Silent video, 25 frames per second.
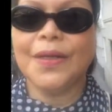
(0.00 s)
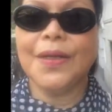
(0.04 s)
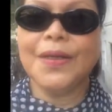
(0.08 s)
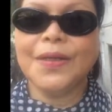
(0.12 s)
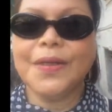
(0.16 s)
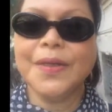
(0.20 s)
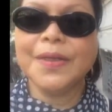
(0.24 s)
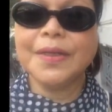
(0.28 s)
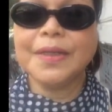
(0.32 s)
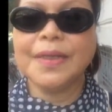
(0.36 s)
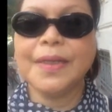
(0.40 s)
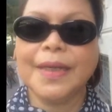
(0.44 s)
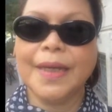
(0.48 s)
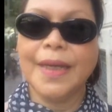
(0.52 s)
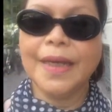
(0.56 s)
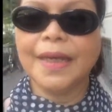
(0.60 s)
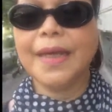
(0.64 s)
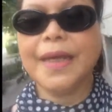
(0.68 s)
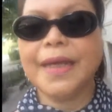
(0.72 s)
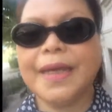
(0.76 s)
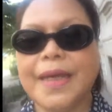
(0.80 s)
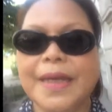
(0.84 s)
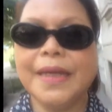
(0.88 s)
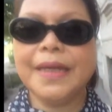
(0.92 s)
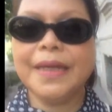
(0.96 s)

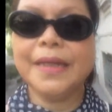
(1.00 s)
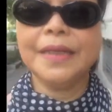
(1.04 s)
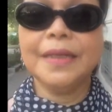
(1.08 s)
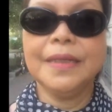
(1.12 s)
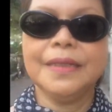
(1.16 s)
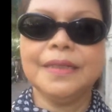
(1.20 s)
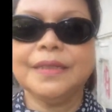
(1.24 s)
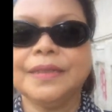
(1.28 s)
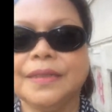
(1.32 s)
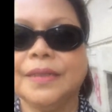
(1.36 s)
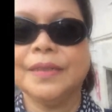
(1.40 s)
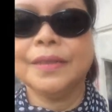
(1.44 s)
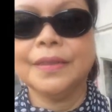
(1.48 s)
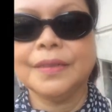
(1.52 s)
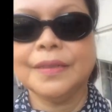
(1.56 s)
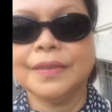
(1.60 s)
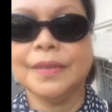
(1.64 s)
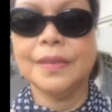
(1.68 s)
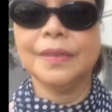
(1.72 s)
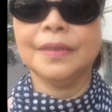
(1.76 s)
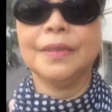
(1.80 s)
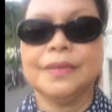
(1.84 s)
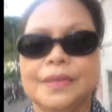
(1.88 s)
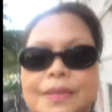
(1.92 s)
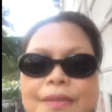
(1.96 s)
Okay,
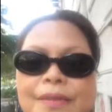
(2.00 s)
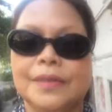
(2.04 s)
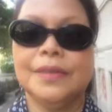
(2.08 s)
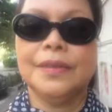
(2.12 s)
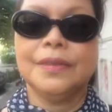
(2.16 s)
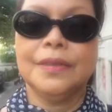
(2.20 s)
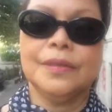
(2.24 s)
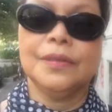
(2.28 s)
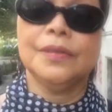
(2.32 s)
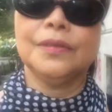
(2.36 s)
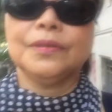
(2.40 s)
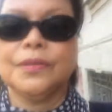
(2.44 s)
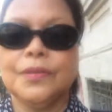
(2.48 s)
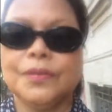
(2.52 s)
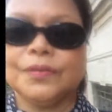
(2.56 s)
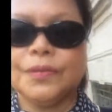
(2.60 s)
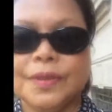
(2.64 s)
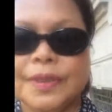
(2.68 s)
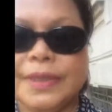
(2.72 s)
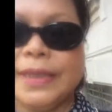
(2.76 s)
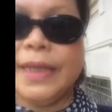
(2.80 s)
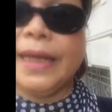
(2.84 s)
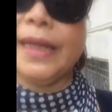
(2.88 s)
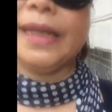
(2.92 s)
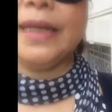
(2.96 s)

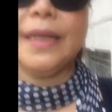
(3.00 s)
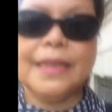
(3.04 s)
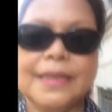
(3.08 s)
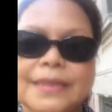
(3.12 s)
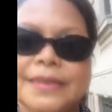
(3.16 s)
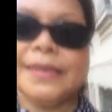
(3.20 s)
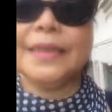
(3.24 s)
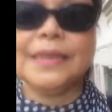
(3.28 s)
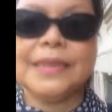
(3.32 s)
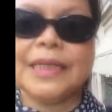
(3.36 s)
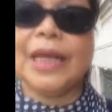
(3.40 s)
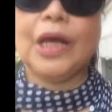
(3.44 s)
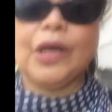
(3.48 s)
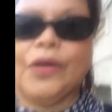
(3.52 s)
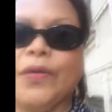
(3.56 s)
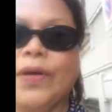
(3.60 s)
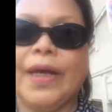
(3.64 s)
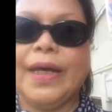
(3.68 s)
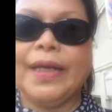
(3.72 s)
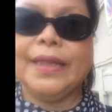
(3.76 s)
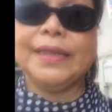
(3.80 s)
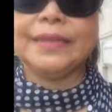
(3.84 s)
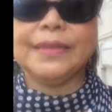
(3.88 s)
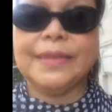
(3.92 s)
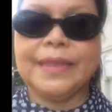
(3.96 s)
today this is how
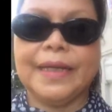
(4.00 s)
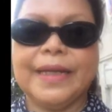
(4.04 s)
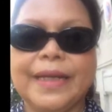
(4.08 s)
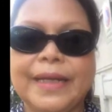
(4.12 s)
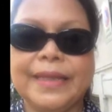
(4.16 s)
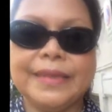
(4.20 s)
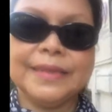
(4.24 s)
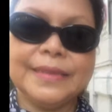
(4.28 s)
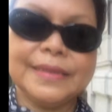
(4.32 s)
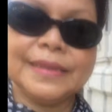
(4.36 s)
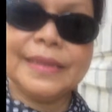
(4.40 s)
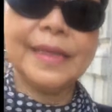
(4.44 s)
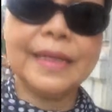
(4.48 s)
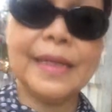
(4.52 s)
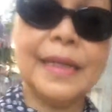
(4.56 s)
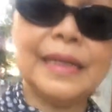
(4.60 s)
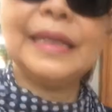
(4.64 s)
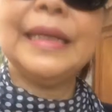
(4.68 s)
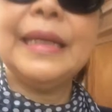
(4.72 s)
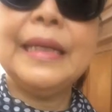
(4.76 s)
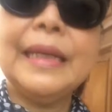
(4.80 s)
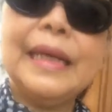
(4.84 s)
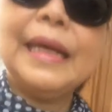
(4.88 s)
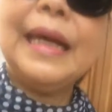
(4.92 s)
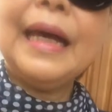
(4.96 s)
I dressed.
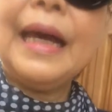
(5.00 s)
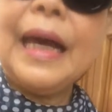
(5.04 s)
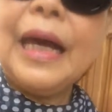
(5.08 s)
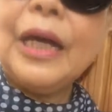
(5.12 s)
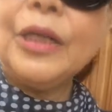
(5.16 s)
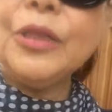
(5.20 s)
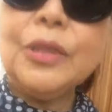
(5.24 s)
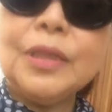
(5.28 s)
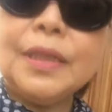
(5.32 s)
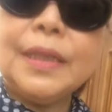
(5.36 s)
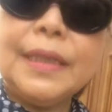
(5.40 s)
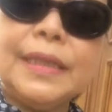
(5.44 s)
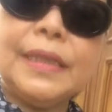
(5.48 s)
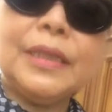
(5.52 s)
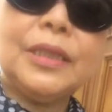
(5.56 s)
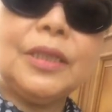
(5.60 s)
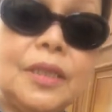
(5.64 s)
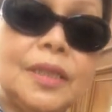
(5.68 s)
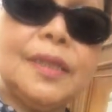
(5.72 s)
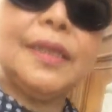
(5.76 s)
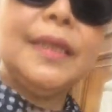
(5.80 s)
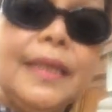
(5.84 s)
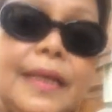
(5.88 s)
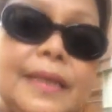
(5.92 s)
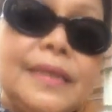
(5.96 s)
Actually, it's
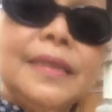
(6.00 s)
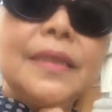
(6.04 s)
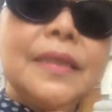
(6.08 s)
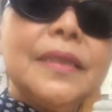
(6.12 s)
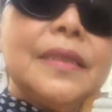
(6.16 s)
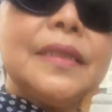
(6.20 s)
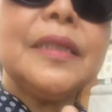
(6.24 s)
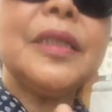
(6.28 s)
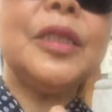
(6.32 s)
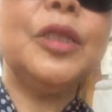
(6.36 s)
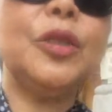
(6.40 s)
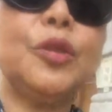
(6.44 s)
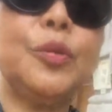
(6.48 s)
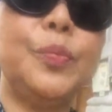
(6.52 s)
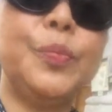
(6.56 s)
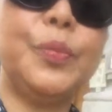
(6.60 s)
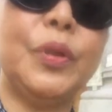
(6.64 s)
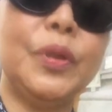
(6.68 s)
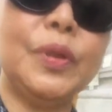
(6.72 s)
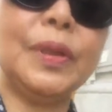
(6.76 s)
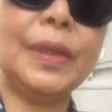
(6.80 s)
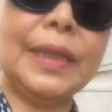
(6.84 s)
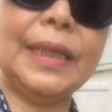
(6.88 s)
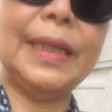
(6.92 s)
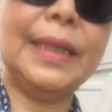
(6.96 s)
not necessary to
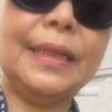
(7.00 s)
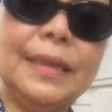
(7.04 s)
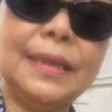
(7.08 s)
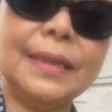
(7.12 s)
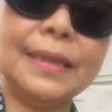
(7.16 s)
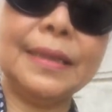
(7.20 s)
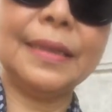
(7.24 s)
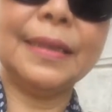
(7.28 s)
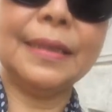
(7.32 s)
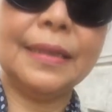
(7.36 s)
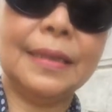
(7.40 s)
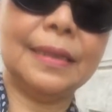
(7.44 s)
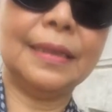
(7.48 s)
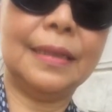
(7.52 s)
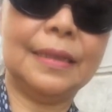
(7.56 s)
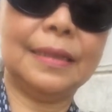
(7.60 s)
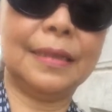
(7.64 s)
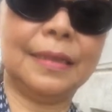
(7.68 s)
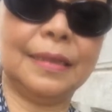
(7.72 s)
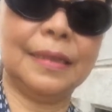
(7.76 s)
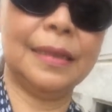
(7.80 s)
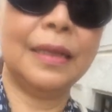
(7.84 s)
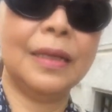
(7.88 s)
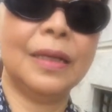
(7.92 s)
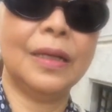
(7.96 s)
put this
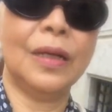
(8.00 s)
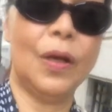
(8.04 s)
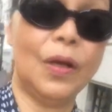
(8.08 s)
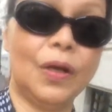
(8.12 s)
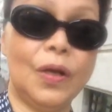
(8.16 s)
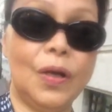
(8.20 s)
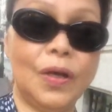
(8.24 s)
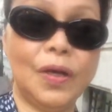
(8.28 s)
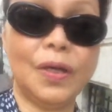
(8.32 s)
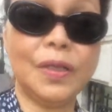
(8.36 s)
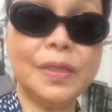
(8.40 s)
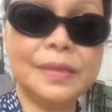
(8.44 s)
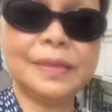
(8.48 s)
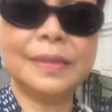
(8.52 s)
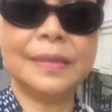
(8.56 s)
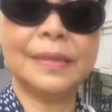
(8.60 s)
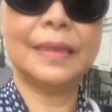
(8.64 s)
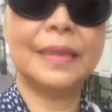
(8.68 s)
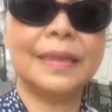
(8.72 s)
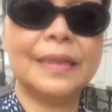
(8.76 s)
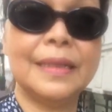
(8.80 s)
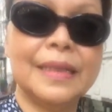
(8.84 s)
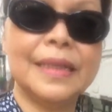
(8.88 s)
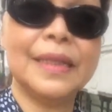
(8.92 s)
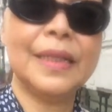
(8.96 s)
on,
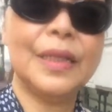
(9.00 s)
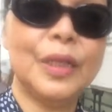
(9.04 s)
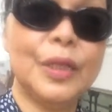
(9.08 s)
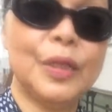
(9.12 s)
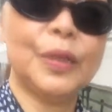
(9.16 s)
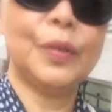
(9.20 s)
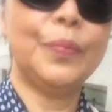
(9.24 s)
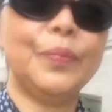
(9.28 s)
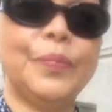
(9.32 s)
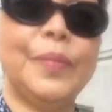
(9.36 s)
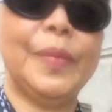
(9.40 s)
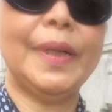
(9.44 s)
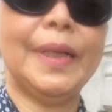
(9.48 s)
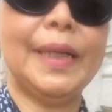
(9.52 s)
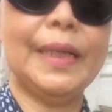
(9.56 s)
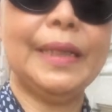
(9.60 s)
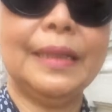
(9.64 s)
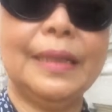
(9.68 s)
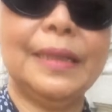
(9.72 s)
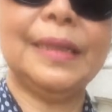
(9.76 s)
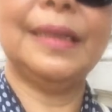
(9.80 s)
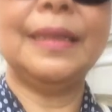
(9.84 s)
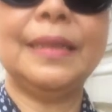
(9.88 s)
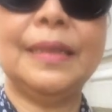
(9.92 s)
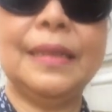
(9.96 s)
but
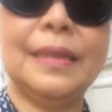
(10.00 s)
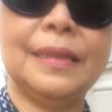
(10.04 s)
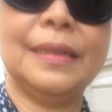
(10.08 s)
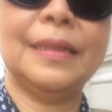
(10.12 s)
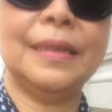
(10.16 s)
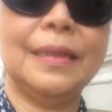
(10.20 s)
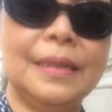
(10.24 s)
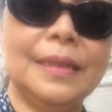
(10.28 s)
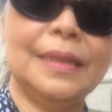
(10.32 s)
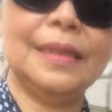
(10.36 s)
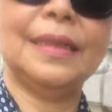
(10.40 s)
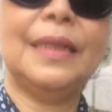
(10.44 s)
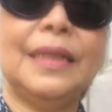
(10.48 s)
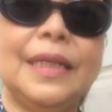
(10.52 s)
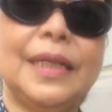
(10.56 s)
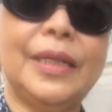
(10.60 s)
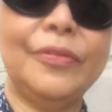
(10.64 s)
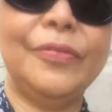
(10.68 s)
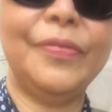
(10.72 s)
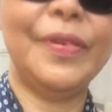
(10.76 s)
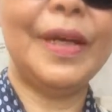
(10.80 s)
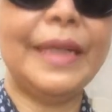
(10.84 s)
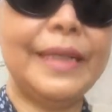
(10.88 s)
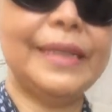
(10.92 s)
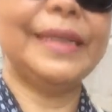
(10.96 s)

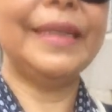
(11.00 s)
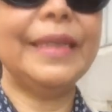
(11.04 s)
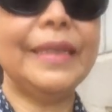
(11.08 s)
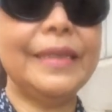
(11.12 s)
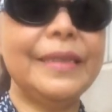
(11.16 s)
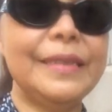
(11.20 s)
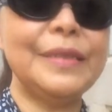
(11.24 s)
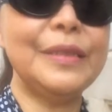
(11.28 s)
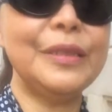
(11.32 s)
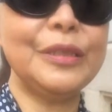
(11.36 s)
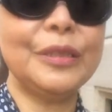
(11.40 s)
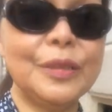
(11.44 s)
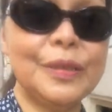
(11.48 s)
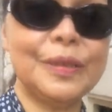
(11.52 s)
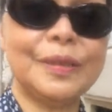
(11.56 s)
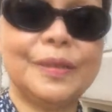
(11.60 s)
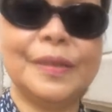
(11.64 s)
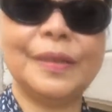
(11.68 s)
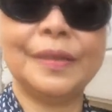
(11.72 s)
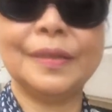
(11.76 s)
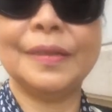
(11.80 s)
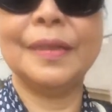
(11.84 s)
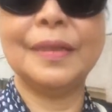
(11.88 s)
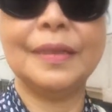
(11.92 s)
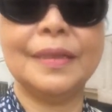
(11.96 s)
if I didn't,
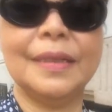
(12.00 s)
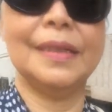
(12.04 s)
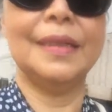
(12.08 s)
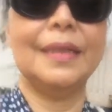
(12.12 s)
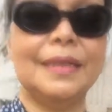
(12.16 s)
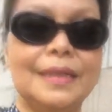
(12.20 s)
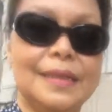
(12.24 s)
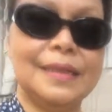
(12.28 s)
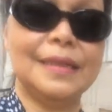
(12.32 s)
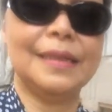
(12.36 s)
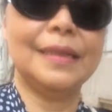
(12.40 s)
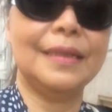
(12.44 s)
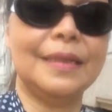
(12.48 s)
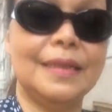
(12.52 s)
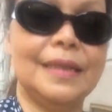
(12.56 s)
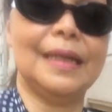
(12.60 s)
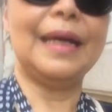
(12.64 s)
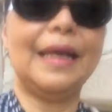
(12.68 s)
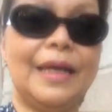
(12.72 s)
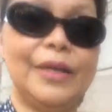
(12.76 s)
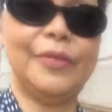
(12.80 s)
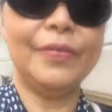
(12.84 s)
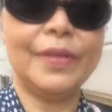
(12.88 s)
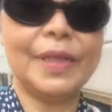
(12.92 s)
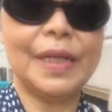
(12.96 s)

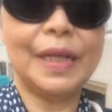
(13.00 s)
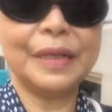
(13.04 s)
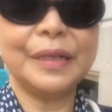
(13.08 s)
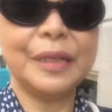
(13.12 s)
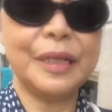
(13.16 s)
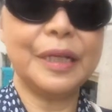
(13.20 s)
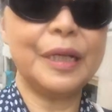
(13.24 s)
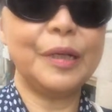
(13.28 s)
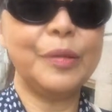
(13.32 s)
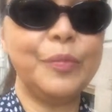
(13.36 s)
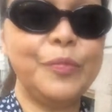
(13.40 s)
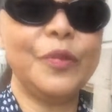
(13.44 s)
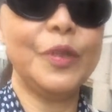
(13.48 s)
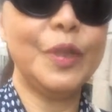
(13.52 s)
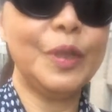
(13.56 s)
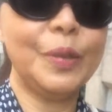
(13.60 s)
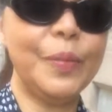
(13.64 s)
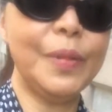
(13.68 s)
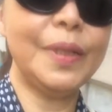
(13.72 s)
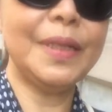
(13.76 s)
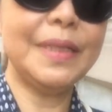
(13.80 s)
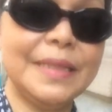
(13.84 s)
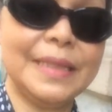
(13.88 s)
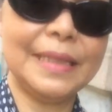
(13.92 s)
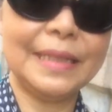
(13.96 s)
I feel
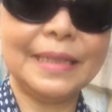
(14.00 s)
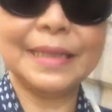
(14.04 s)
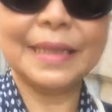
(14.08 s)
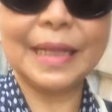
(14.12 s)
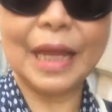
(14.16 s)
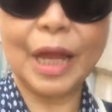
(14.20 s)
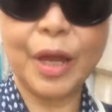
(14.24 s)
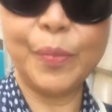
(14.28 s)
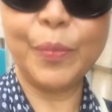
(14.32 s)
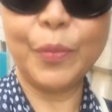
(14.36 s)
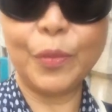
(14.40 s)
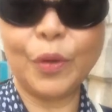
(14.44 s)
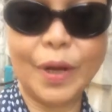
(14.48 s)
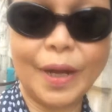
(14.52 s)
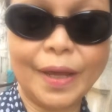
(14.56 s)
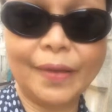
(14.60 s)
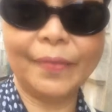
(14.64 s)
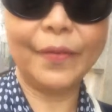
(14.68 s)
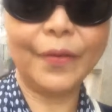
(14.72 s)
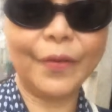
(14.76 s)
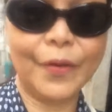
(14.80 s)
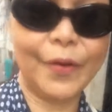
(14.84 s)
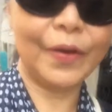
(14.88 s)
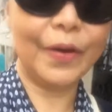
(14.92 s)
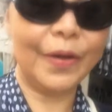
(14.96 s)
uncomfortable since I'm
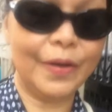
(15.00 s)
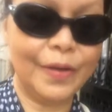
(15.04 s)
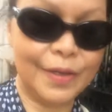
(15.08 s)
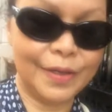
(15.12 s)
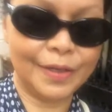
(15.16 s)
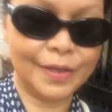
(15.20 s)
rather